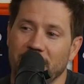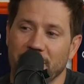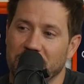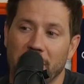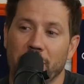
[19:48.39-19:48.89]

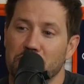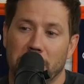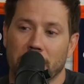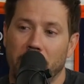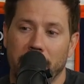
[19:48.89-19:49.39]
You know, you
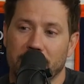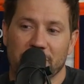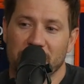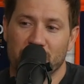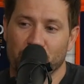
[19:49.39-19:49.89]
could like
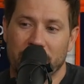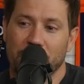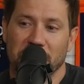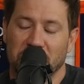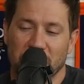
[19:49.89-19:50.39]
dream
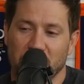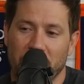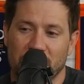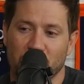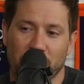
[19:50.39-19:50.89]
of a
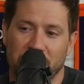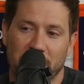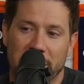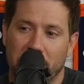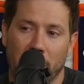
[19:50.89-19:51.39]
situation where
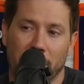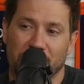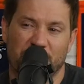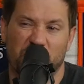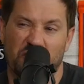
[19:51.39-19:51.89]
D'Amico
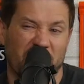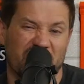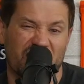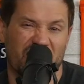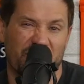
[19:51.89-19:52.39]
gets put
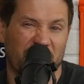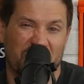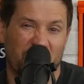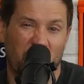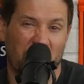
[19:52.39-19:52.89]
as the
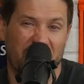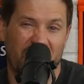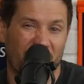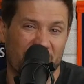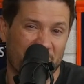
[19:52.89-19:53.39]
defensive
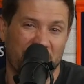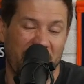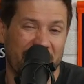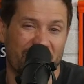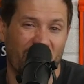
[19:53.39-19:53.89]
coordinator and you
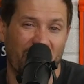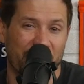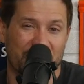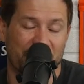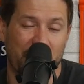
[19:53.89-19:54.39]
find an
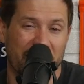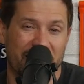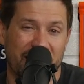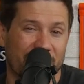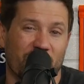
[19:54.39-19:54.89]

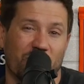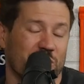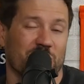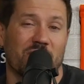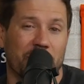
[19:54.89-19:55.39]
offensive-minded head
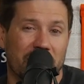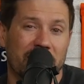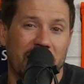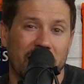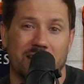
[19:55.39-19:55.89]
coach or something
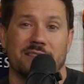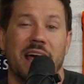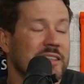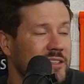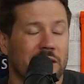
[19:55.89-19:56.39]
like that? Because
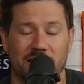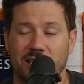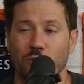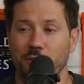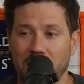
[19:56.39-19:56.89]
that sounds like
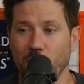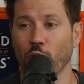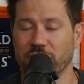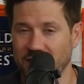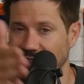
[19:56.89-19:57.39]
it would make
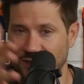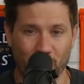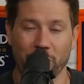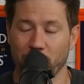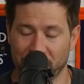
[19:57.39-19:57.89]
more sense than
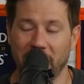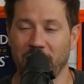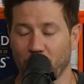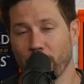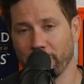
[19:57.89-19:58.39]
what we've
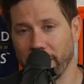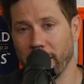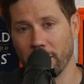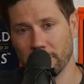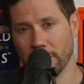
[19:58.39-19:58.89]
got going right
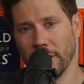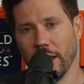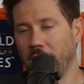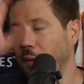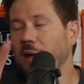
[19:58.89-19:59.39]
now.
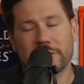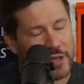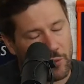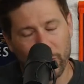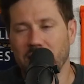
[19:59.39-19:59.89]
I'm not
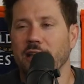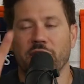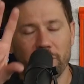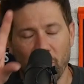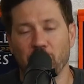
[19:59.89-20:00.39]
saying we're going to get
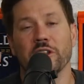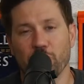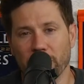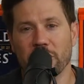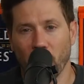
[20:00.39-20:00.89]
there, and I really,
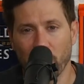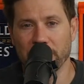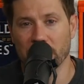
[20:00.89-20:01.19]
really hope we